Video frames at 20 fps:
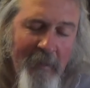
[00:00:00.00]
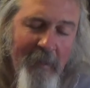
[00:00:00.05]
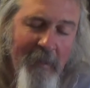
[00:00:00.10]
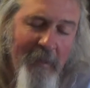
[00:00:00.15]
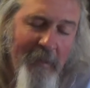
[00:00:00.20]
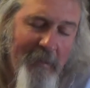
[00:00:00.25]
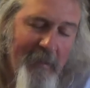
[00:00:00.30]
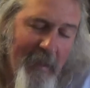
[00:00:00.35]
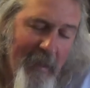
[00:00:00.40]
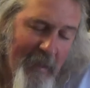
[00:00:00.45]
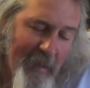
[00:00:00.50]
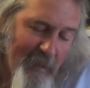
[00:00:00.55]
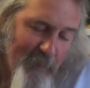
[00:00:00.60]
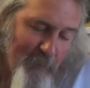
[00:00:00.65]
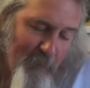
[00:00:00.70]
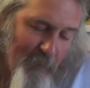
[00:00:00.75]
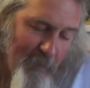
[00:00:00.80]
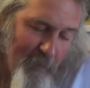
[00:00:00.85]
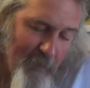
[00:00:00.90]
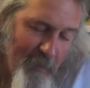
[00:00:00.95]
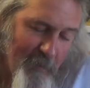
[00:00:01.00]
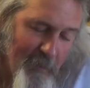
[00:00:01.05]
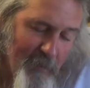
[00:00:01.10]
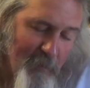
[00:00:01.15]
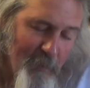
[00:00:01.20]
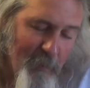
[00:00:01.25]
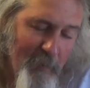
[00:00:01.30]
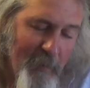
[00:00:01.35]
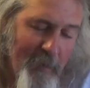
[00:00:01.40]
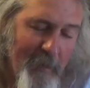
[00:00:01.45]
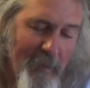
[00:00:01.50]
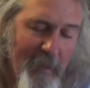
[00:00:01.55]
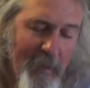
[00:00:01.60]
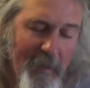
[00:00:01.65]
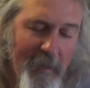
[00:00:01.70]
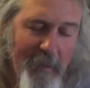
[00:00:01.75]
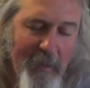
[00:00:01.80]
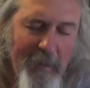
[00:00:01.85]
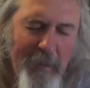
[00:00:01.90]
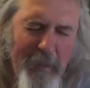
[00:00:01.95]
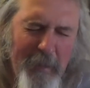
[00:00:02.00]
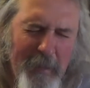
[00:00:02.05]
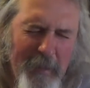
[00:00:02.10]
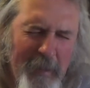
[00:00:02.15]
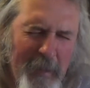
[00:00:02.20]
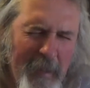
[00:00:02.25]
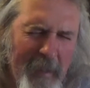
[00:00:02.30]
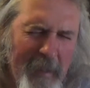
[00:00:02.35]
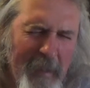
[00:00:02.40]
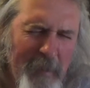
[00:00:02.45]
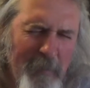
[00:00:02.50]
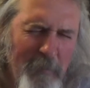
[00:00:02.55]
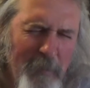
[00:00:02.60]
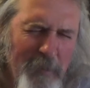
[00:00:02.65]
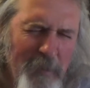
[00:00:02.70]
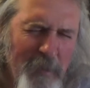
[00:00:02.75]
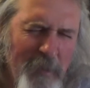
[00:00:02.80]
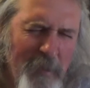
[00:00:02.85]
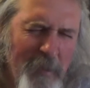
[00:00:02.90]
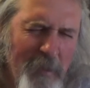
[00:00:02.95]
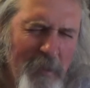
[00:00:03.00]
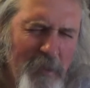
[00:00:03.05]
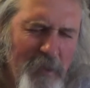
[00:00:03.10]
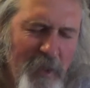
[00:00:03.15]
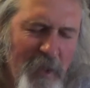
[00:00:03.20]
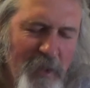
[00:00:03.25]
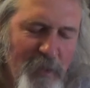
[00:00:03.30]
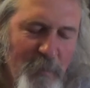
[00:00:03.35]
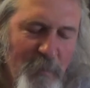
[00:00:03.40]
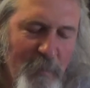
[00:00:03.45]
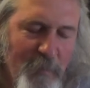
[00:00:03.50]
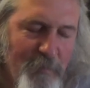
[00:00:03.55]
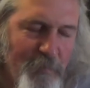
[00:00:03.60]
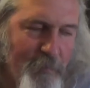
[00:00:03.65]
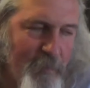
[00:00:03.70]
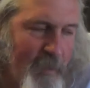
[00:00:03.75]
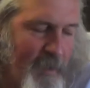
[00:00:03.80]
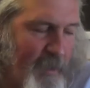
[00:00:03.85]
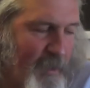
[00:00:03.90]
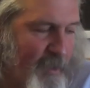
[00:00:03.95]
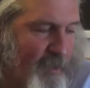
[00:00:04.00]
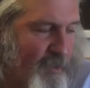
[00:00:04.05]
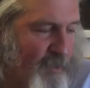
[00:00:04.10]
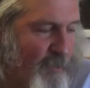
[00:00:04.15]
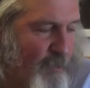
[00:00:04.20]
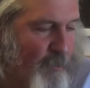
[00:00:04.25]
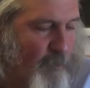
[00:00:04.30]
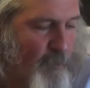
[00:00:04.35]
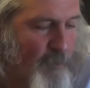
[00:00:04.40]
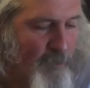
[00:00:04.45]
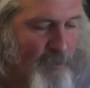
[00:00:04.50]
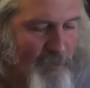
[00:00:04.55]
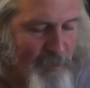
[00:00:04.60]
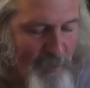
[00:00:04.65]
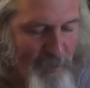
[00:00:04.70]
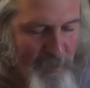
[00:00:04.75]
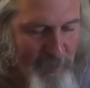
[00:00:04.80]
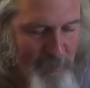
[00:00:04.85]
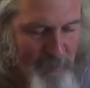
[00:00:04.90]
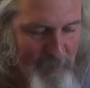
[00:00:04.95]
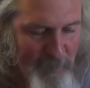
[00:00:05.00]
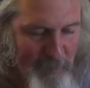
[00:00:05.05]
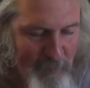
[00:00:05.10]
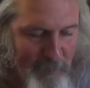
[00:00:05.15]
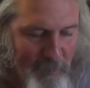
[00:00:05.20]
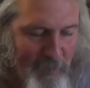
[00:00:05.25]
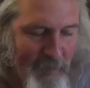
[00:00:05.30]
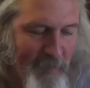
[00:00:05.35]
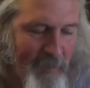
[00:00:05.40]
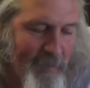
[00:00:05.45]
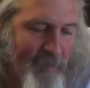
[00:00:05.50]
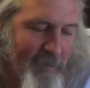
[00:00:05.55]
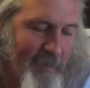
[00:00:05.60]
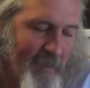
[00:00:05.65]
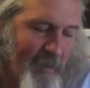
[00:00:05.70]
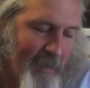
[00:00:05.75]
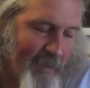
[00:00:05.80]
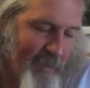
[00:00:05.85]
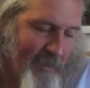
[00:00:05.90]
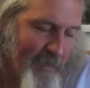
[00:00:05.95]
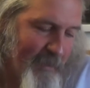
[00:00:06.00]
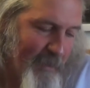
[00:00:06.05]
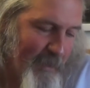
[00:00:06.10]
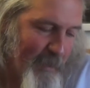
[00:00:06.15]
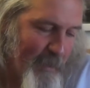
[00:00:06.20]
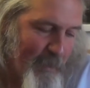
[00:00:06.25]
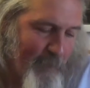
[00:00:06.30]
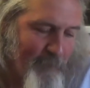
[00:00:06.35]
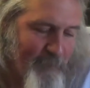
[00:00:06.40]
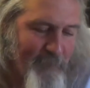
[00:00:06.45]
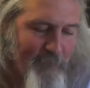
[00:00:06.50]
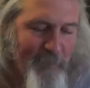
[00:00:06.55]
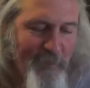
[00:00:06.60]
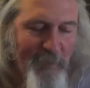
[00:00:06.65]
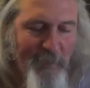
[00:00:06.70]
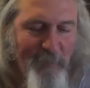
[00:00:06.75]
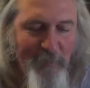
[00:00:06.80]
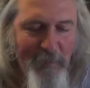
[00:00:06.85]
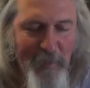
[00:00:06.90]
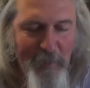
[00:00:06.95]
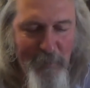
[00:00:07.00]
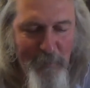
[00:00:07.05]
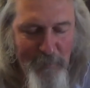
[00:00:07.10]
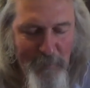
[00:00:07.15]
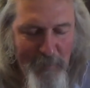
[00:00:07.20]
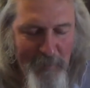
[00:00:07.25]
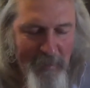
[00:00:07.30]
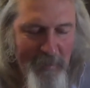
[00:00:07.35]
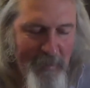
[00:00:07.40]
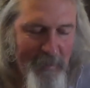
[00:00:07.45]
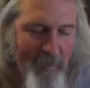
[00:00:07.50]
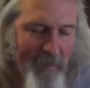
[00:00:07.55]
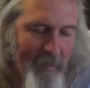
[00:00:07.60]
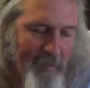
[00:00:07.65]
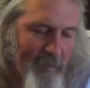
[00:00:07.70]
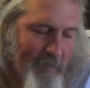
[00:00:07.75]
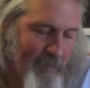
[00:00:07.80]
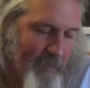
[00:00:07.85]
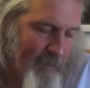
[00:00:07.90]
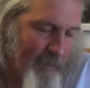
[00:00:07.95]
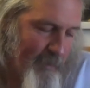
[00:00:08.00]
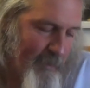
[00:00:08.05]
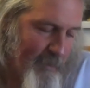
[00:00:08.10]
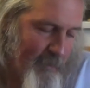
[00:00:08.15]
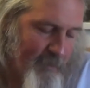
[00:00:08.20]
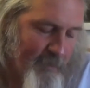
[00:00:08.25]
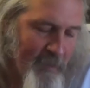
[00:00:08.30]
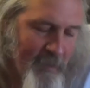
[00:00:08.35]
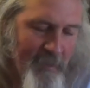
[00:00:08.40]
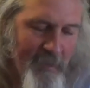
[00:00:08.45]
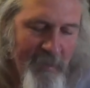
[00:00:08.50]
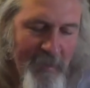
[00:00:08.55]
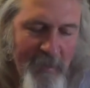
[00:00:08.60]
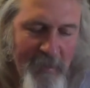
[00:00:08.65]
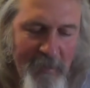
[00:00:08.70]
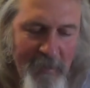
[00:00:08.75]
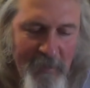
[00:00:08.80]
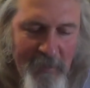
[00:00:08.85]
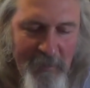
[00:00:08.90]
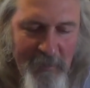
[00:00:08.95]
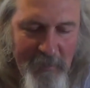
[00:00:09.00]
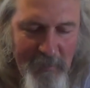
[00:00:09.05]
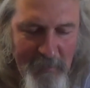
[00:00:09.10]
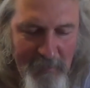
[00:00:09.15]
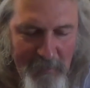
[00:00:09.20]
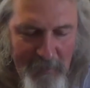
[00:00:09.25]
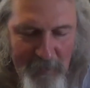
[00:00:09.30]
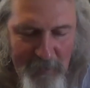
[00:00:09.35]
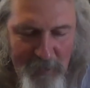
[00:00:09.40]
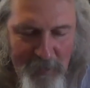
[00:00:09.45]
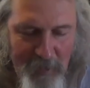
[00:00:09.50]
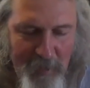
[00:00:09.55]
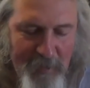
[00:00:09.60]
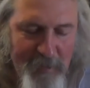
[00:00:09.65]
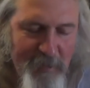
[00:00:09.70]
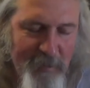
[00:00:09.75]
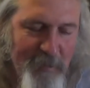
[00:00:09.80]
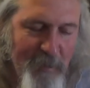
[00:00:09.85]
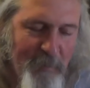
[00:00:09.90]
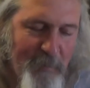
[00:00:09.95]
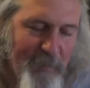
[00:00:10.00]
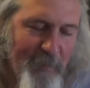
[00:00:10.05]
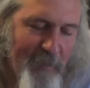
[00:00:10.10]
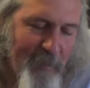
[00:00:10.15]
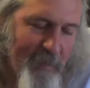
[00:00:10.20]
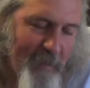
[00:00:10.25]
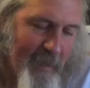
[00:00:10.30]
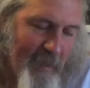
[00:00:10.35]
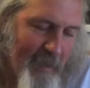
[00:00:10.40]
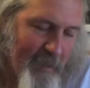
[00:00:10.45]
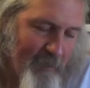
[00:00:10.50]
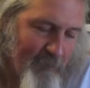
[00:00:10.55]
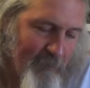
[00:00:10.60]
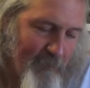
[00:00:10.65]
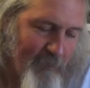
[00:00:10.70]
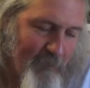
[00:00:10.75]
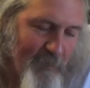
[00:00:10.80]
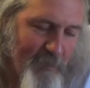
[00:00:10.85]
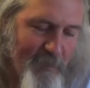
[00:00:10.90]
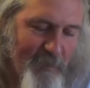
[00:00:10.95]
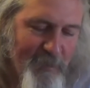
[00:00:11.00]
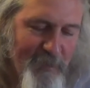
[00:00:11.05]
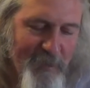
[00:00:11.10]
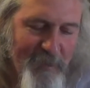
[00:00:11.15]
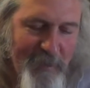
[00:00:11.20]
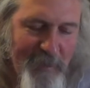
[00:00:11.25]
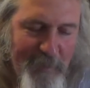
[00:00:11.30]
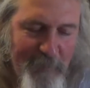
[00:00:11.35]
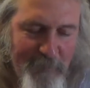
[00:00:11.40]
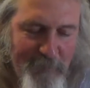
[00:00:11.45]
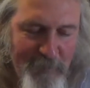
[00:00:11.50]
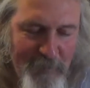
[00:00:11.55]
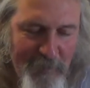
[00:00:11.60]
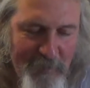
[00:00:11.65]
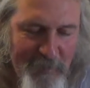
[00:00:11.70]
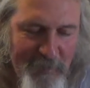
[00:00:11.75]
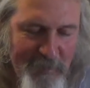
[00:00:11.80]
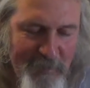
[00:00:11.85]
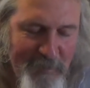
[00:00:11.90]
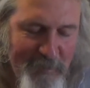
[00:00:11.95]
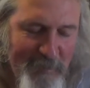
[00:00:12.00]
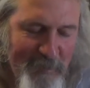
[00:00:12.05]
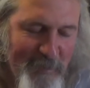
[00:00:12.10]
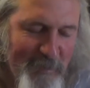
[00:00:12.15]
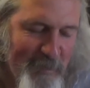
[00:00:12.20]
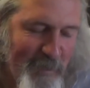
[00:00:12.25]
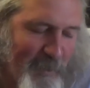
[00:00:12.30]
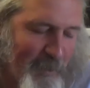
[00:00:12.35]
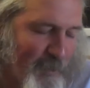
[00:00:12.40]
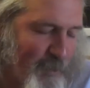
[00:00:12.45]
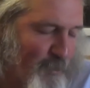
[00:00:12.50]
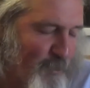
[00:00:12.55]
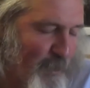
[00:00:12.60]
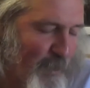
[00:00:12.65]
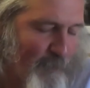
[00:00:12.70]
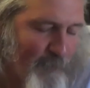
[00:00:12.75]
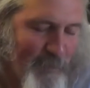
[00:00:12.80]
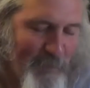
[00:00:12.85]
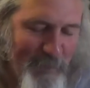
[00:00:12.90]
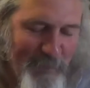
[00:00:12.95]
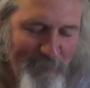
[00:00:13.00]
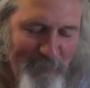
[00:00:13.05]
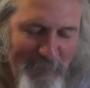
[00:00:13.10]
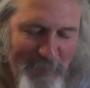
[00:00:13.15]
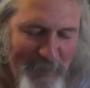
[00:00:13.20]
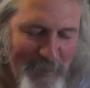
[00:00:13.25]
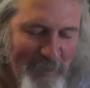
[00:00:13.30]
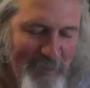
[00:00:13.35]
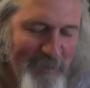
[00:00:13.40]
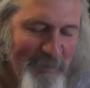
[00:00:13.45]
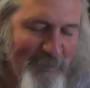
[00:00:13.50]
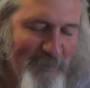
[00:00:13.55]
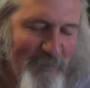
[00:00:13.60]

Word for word: And Daddy's part of the Illuminati. Daddy was a Jesuit priest, or he was learning to be one. Then he left, and he married me, had kids. The the judges up here in Canada are all on slave trucks, sex trafficking rings.